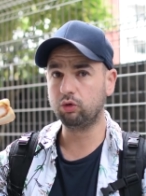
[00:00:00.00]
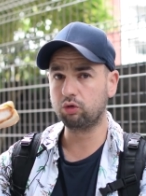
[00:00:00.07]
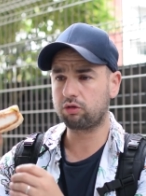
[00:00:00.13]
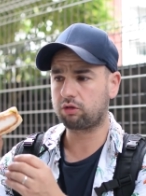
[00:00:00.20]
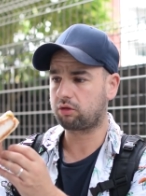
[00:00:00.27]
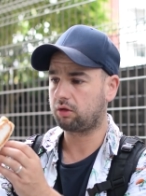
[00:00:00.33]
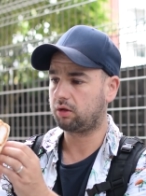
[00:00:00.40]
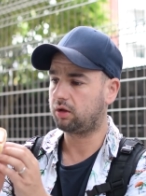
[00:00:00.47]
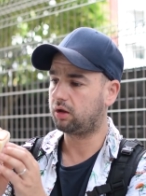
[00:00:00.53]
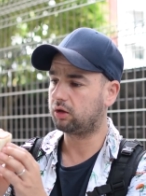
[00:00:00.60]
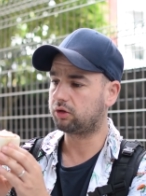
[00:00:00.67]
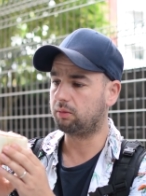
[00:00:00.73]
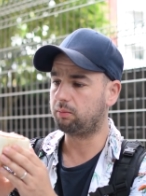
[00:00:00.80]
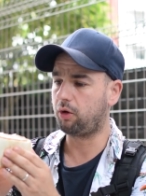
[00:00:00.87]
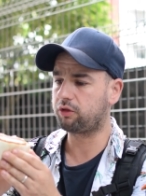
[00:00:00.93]
looks
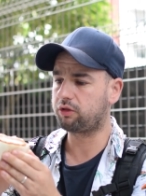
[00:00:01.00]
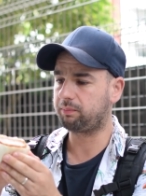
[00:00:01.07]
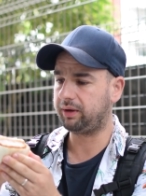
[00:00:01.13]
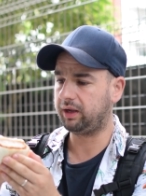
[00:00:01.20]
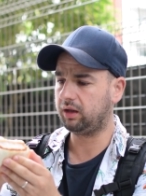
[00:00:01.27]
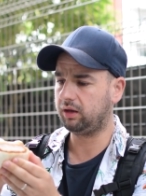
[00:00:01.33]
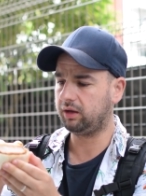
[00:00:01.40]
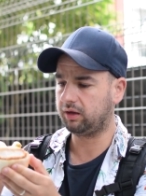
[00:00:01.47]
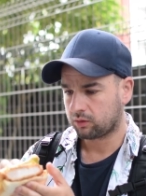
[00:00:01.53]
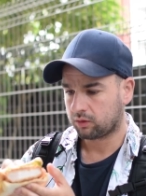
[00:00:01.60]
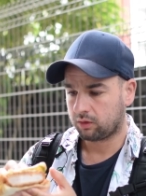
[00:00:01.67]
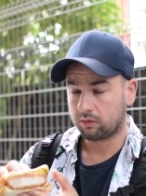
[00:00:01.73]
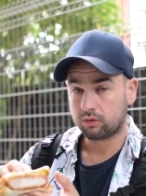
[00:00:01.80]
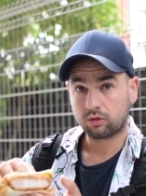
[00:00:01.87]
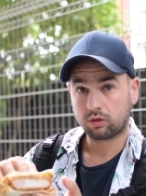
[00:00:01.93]
the most appealing.
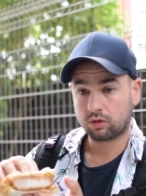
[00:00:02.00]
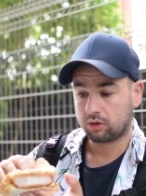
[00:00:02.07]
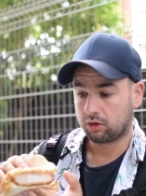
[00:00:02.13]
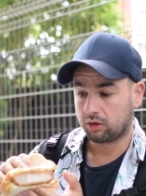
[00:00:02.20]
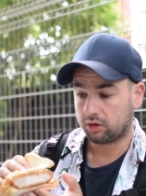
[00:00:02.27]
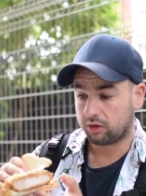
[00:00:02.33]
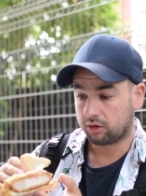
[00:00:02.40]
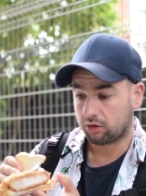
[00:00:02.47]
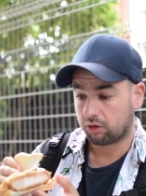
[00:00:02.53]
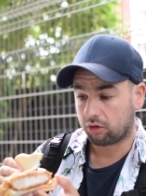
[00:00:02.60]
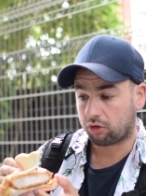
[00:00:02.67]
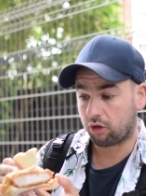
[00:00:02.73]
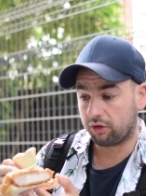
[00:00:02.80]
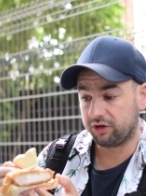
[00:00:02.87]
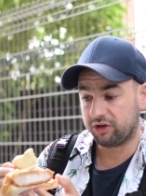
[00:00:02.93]

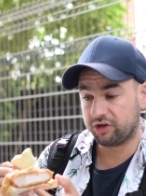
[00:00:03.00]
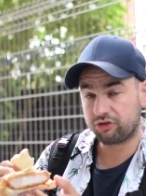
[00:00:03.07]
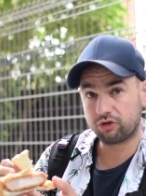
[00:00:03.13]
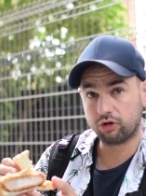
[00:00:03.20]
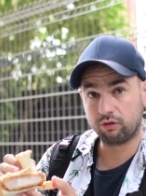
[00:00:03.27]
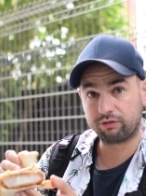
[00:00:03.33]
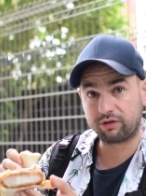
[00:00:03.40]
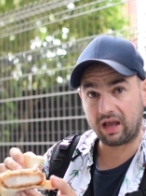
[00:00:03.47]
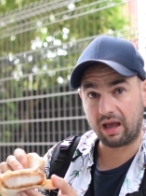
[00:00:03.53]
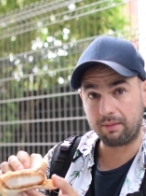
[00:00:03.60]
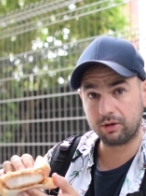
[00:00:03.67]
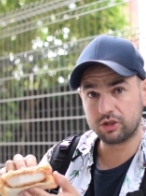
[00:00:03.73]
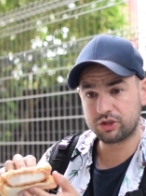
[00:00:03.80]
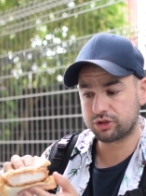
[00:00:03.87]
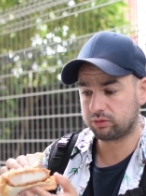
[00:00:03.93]
It's got the addition of
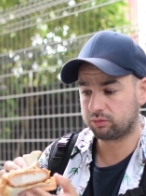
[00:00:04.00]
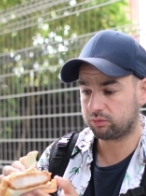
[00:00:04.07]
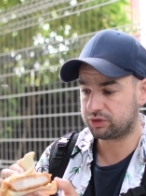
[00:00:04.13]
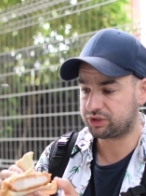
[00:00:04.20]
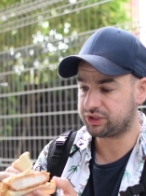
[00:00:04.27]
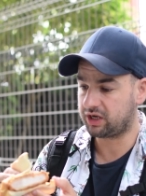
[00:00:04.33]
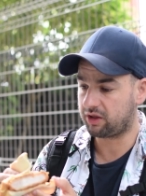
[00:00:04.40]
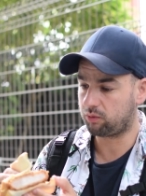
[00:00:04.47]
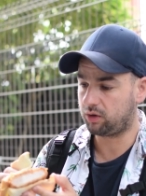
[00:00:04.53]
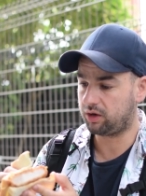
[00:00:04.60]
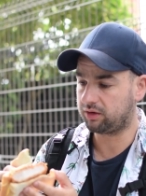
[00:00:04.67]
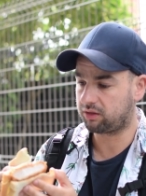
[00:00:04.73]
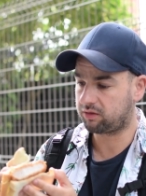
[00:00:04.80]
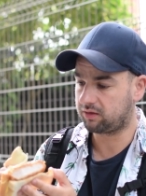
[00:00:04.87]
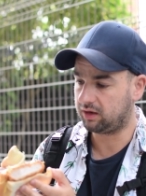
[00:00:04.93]
cabbage, which the other
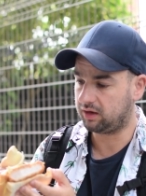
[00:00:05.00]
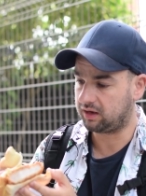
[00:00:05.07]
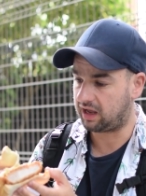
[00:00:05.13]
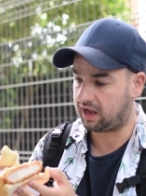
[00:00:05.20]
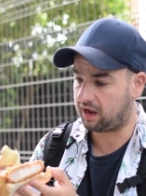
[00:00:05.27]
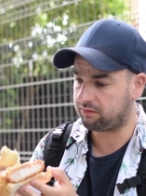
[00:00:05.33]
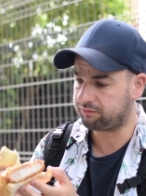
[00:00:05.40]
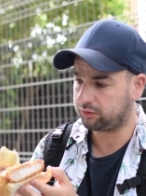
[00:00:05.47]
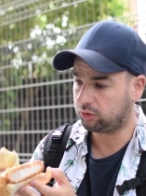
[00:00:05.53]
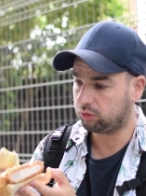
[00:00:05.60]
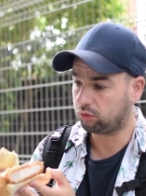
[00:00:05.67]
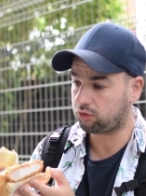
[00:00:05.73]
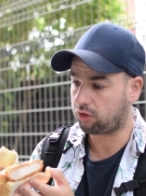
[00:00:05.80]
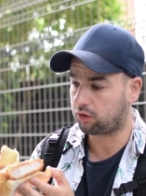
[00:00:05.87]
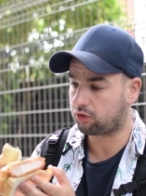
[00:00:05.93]
ones didn't have.
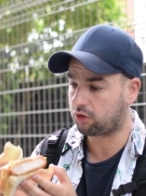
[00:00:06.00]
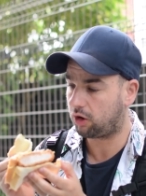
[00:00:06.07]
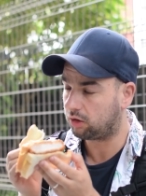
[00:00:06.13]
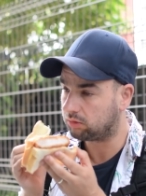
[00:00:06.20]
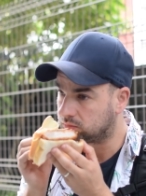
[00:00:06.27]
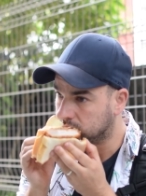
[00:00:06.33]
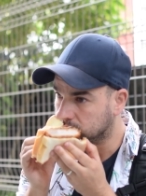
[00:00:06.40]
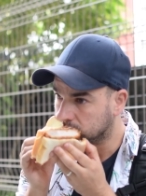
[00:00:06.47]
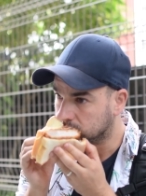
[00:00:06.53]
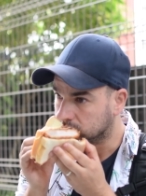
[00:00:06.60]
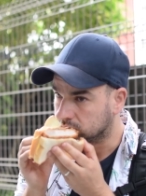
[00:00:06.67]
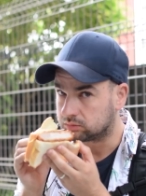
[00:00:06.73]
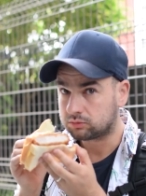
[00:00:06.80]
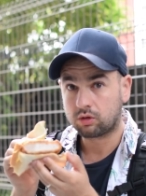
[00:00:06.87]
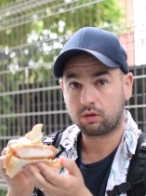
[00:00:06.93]
Looks like it's got
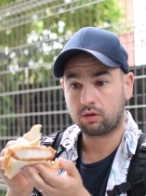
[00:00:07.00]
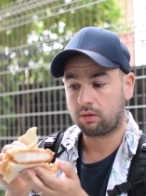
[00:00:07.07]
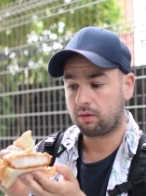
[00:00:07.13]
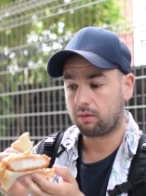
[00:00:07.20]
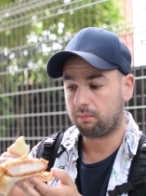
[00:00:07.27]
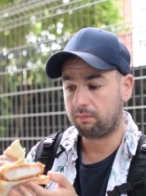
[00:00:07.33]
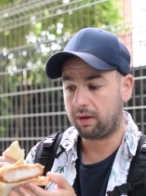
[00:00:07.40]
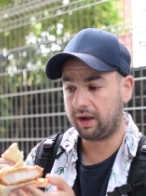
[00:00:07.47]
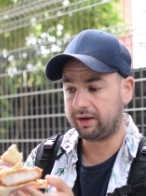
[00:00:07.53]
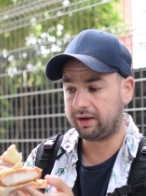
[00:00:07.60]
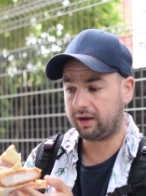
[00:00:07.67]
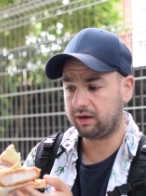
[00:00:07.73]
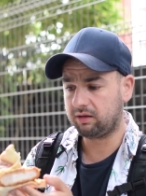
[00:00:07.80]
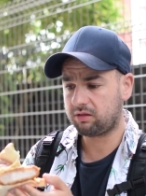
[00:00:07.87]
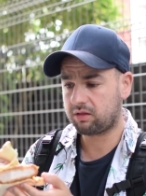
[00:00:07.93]

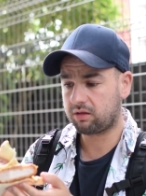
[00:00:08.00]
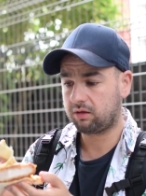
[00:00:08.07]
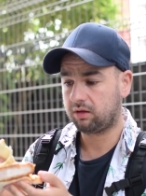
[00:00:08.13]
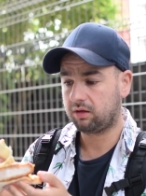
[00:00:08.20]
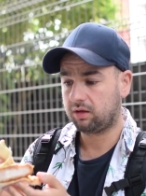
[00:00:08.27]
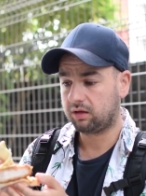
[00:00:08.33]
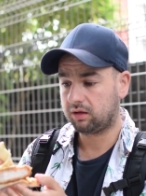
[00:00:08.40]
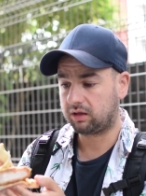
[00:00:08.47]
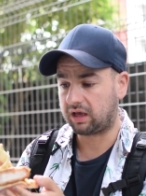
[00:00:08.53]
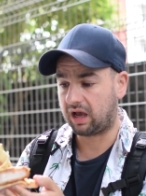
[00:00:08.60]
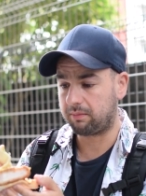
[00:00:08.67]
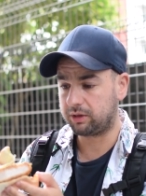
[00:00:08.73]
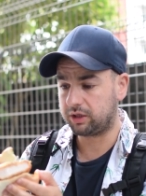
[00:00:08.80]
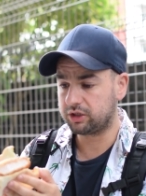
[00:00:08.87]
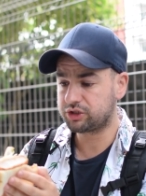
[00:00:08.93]
mayonnaise,
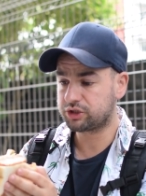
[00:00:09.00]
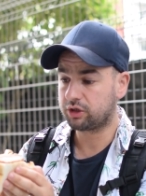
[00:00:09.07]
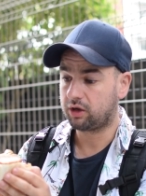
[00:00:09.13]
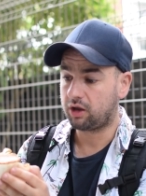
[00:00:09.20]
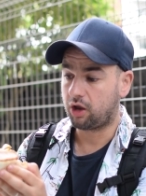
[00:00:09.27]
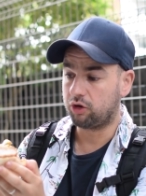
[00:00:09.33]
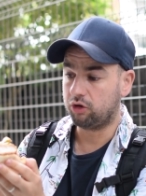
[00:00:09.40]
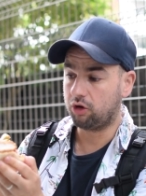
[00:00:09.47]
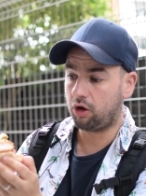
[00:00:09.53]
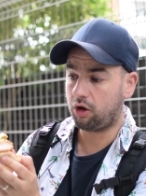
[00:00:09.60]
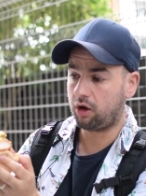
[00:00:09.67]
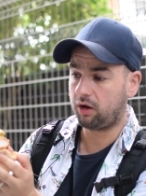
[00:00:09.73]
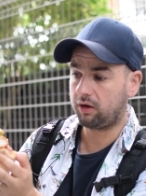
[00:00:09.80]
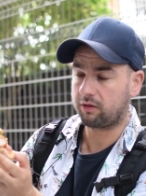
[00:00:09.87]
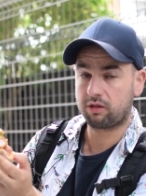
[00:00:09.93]
cabbage,
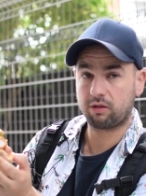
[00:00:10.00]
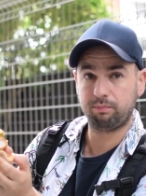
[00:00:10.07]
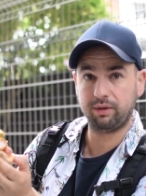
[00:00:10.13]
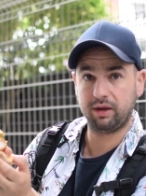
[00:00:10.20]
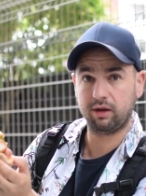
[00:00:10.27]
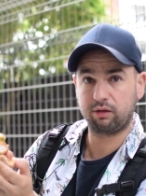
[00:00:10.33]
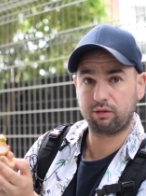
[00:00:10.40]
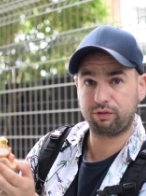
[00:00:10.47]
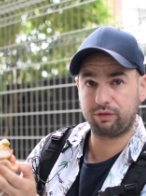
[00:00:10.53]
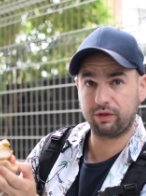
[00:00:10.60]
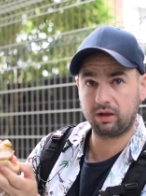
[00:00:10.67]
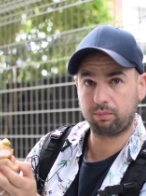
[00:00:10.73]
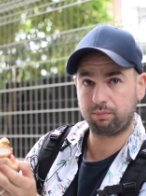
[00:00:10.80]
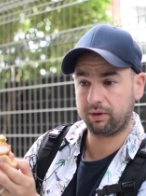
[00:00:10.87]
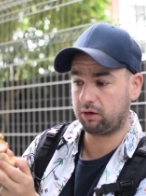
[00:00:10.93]
nice big
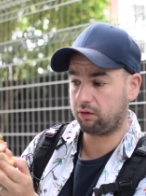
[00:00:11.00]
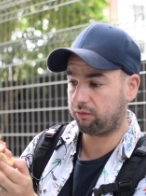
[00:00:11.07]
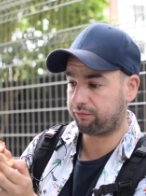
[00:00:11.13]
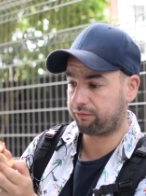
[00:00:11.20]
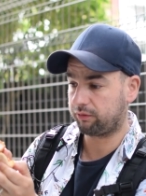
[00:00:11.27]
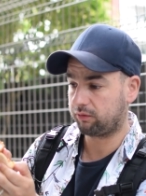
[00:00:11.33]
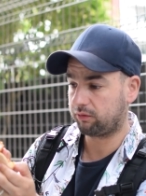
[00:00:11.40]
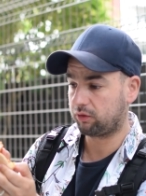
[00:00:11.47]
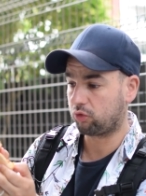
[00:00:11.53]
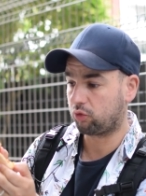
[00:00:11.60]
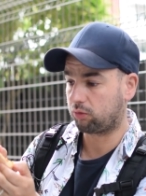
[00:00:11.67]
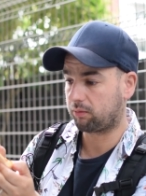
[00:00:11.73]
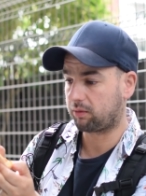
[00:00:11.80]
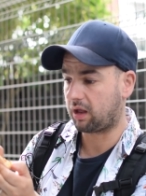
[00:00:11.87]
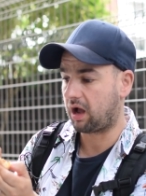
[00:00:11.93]
thick bit of
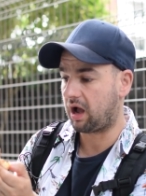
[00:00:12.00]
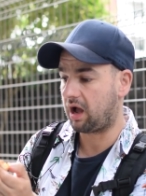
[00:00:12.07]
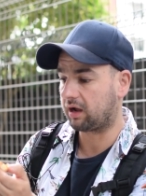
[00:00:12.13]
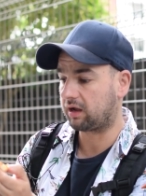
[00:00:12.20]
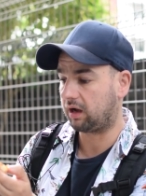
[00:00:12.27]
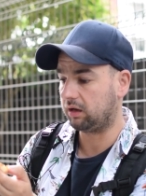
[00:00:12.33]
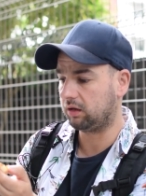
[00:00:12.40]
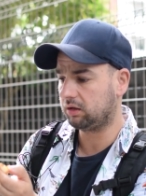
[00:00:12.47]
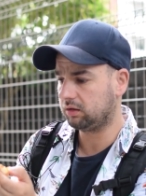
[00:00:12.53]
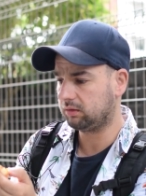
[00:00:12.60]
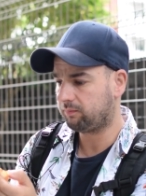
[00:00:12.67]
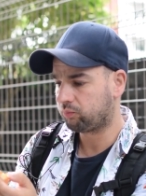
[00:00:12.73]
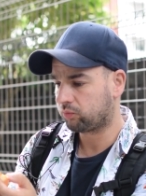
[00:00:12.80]
uh, cutlet,